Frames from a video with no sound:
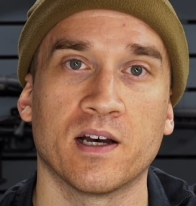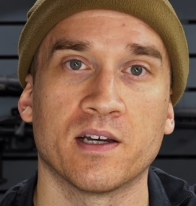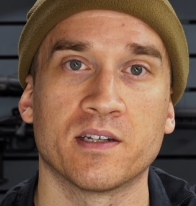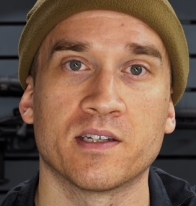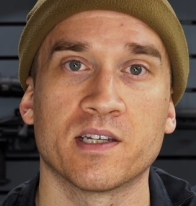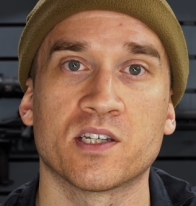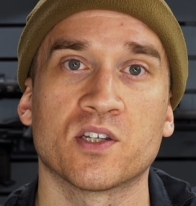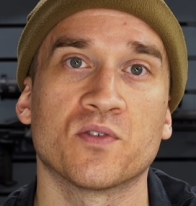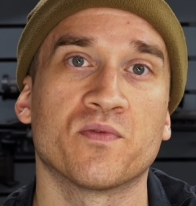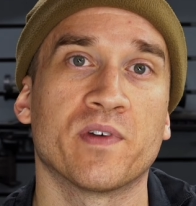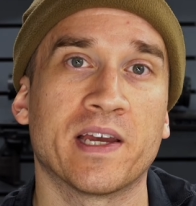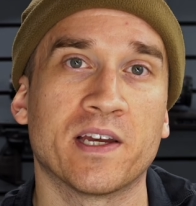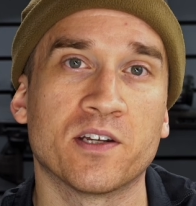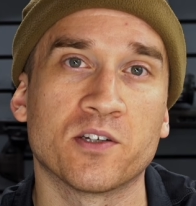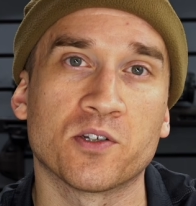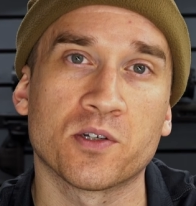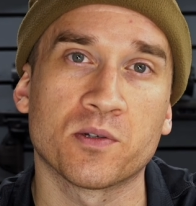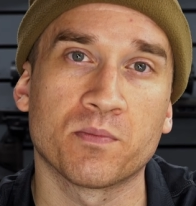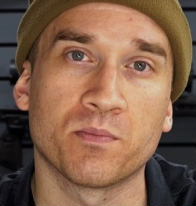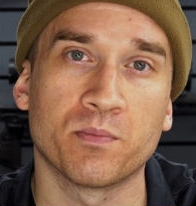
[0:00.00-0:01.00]

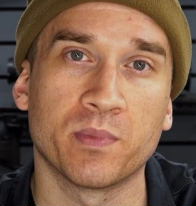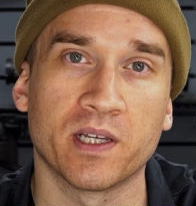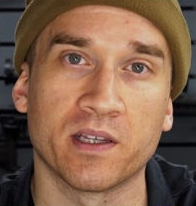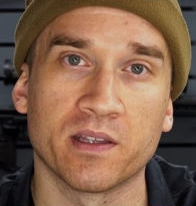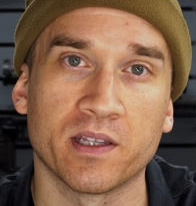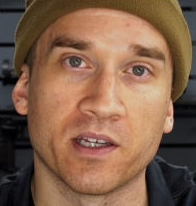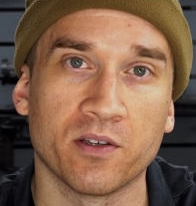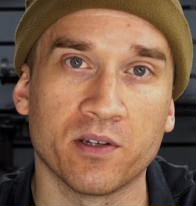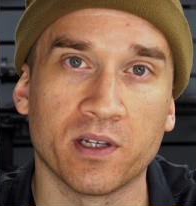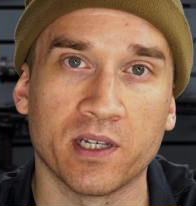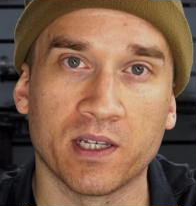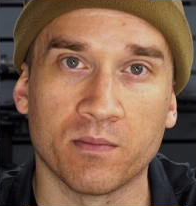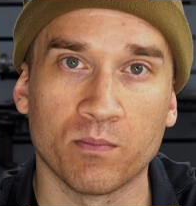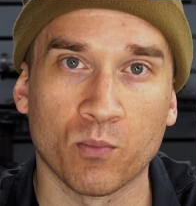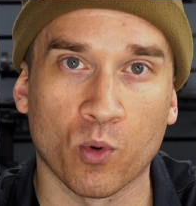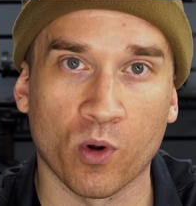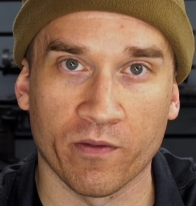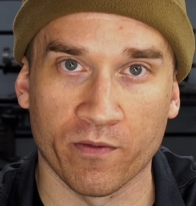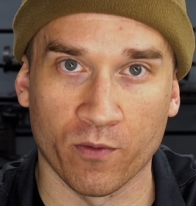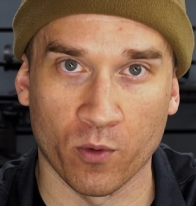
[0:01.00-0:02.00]
Disadvantage being that you need
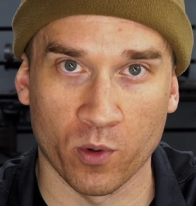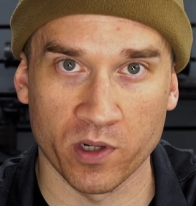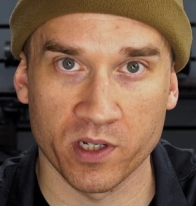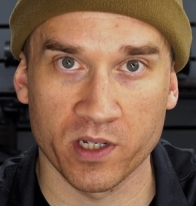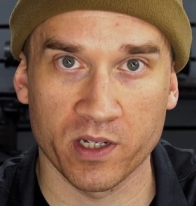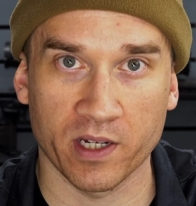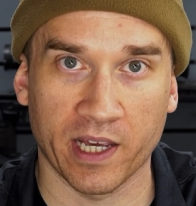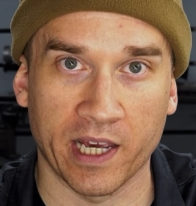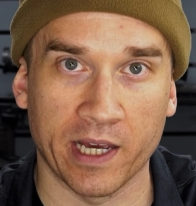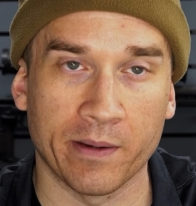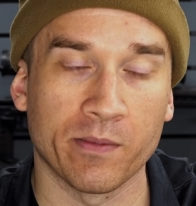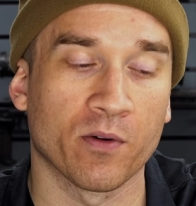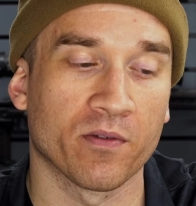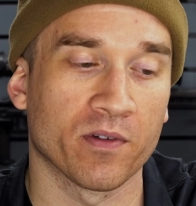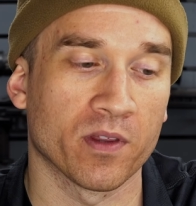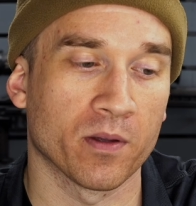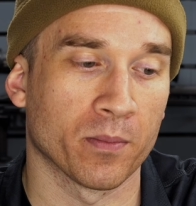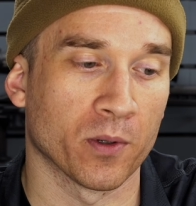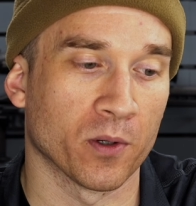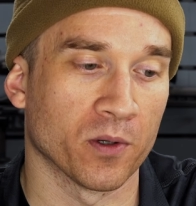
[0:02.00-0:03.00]
more force to cam
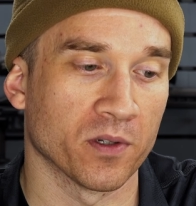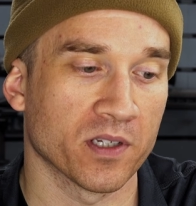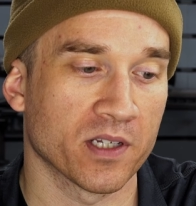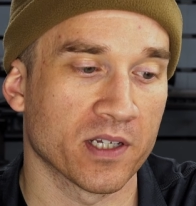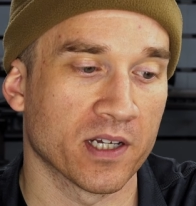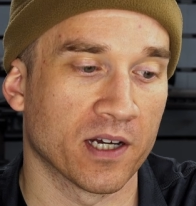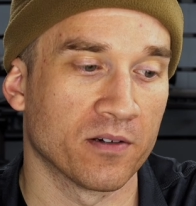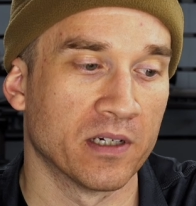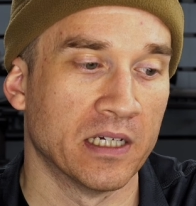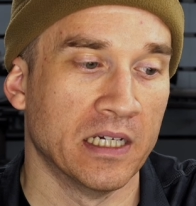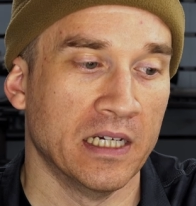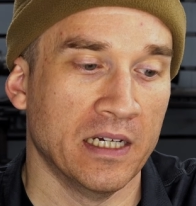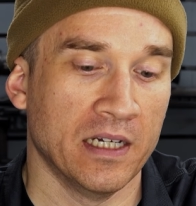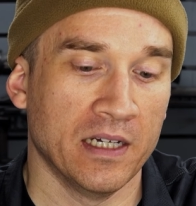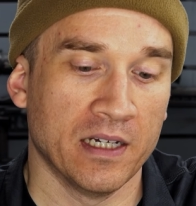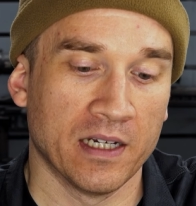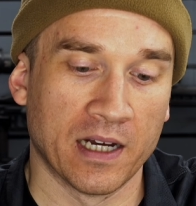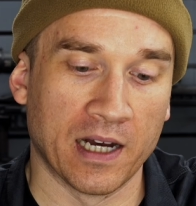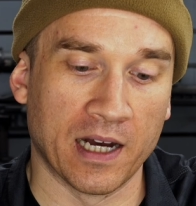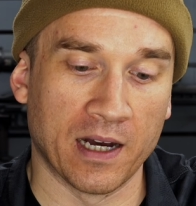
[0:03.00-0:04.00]
over the bolt. So
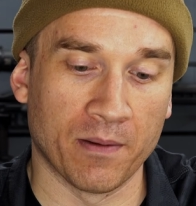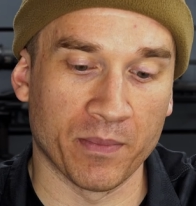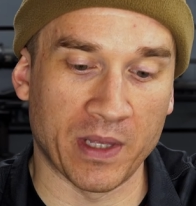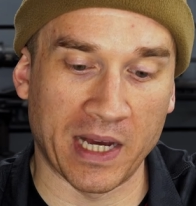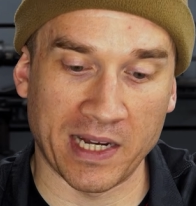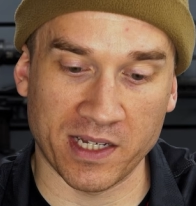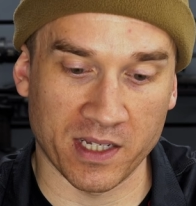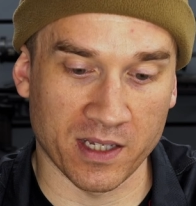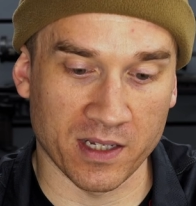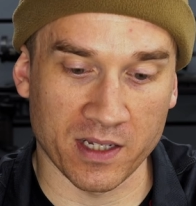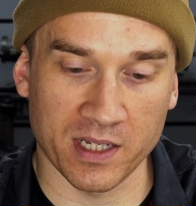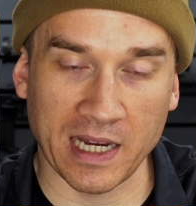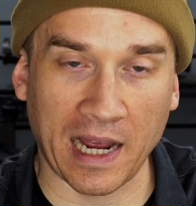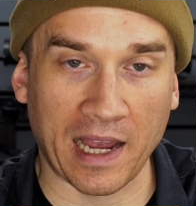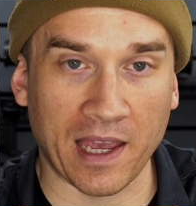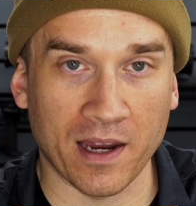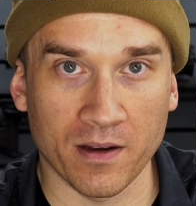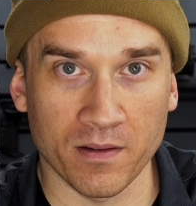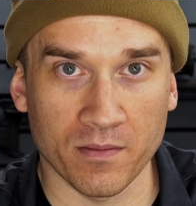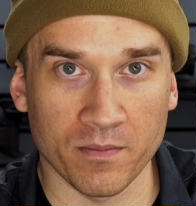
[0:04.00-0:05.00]
that's the
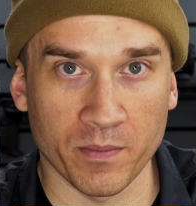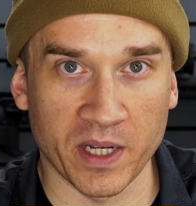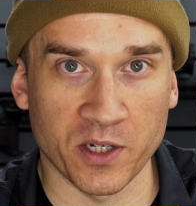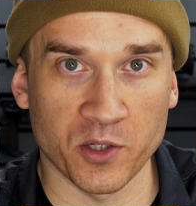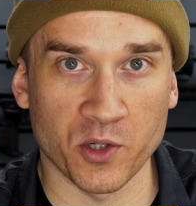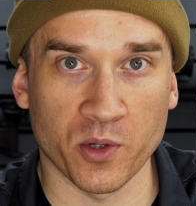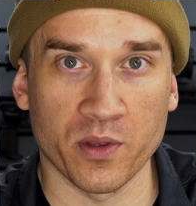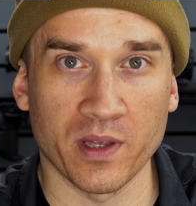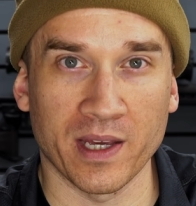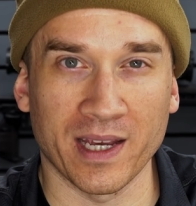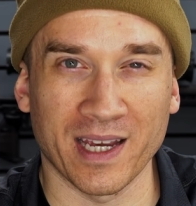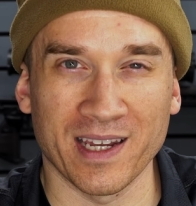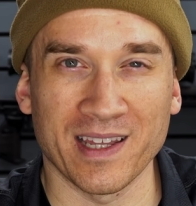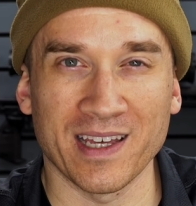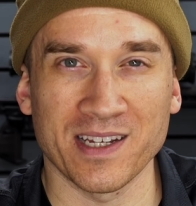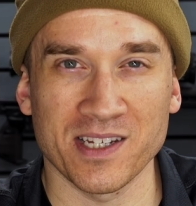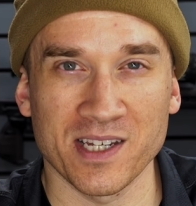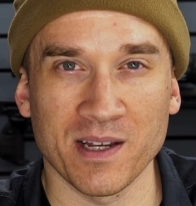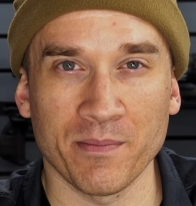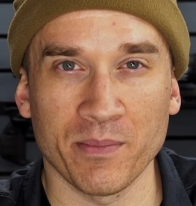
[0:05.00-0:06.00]
second major thing, and
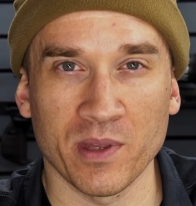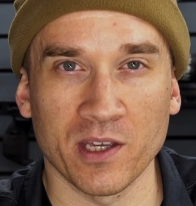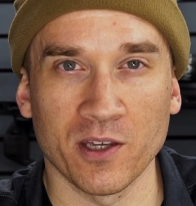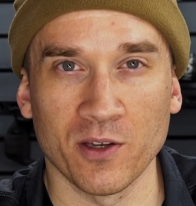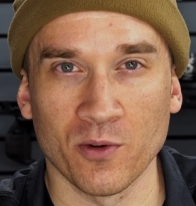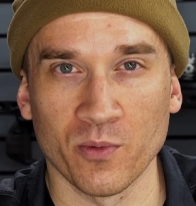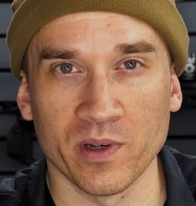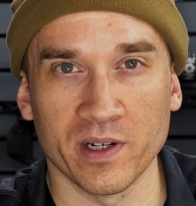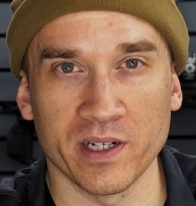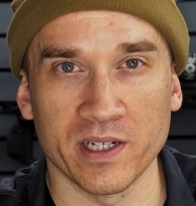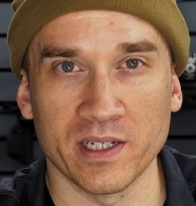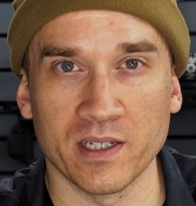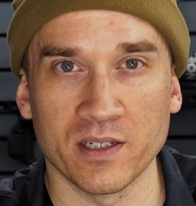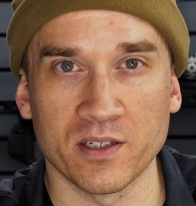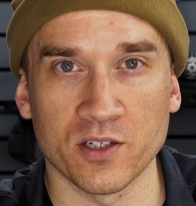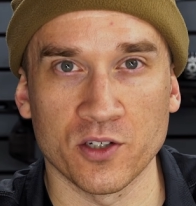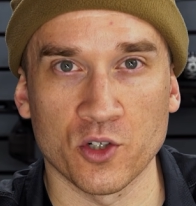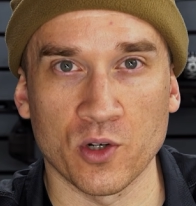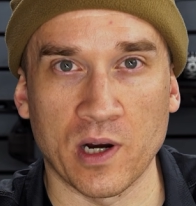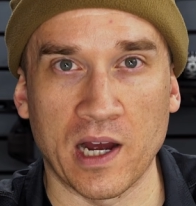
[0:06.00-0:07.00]
that's something you really need
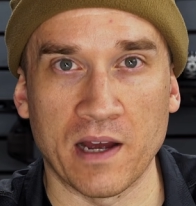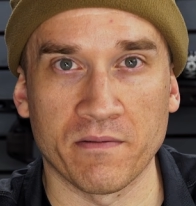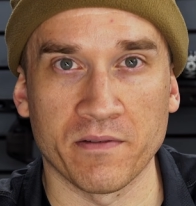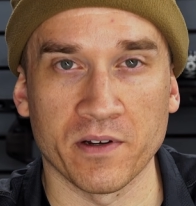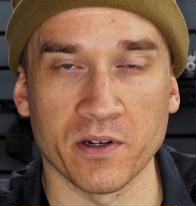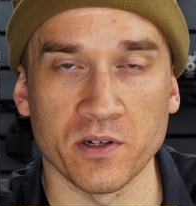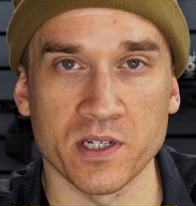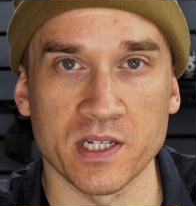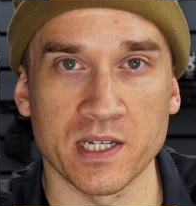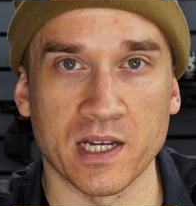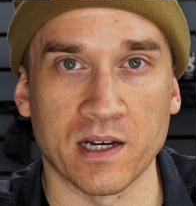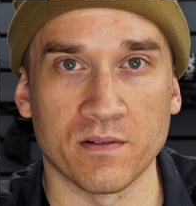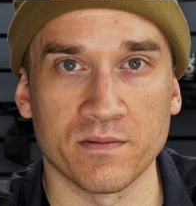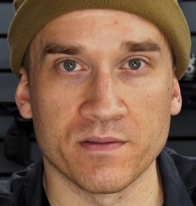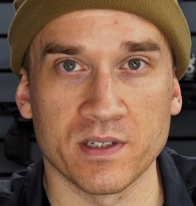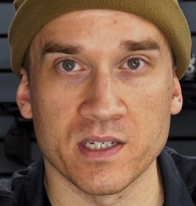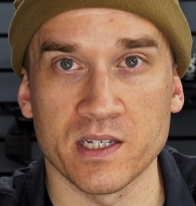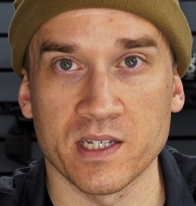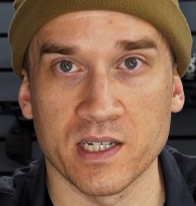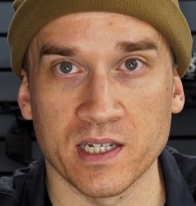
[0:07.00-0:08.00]
to try for yourself
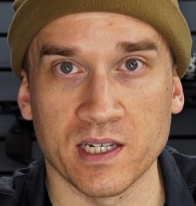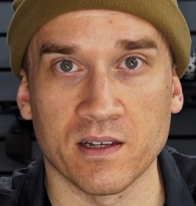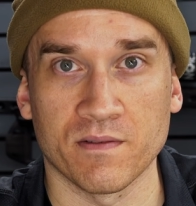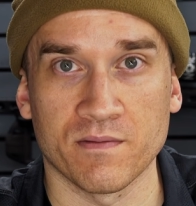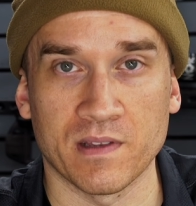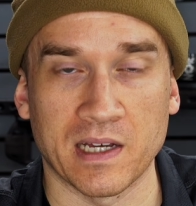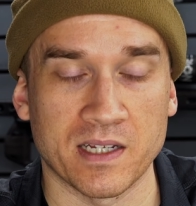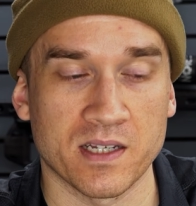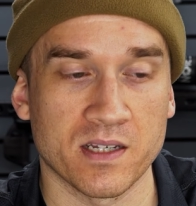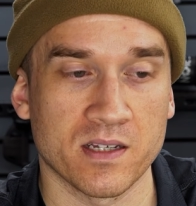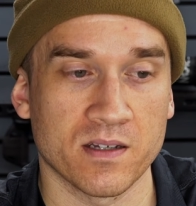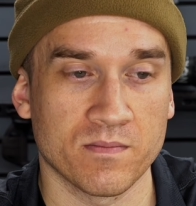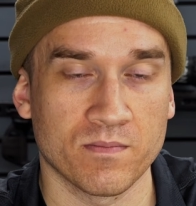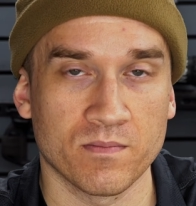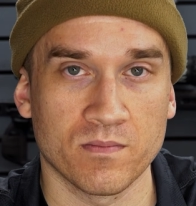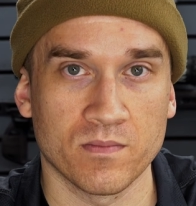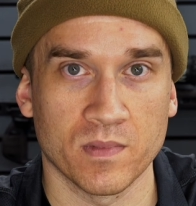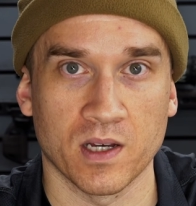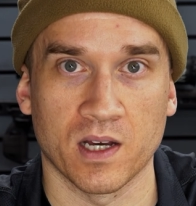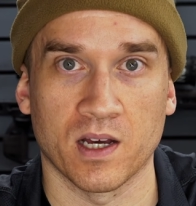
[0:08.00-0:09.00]
to see if that's
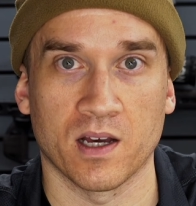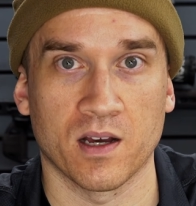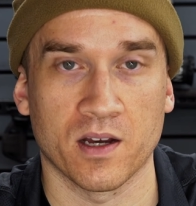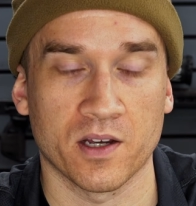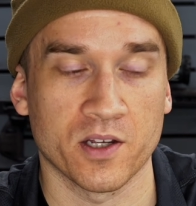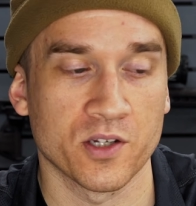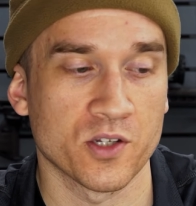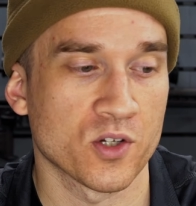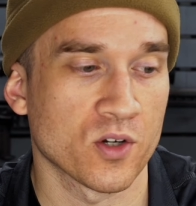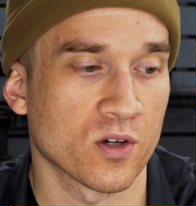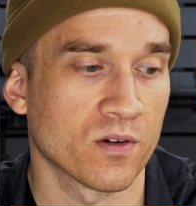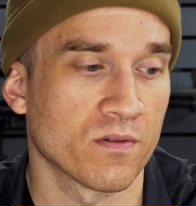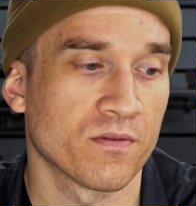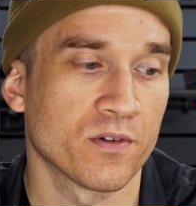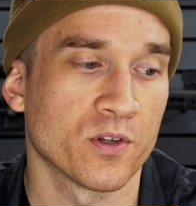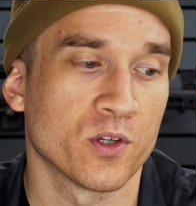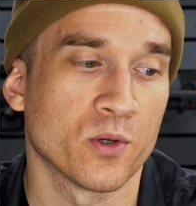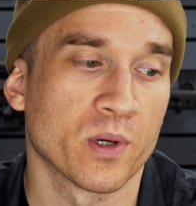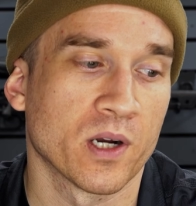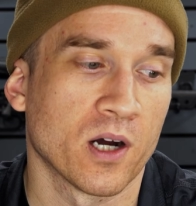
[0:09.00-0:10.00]
a concern for
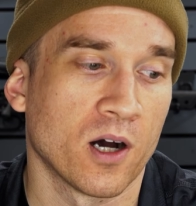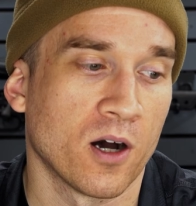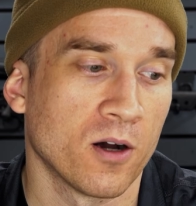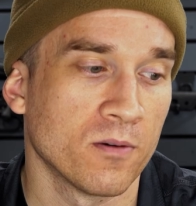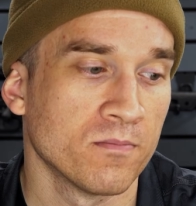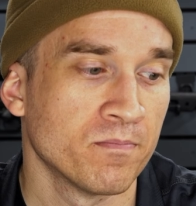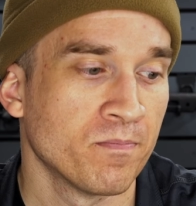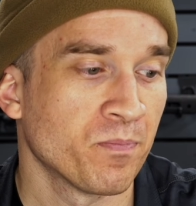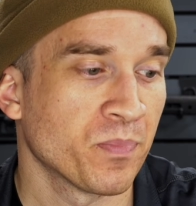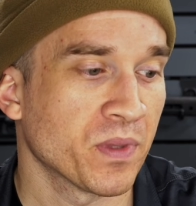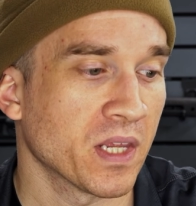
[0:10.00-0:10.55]
you at all.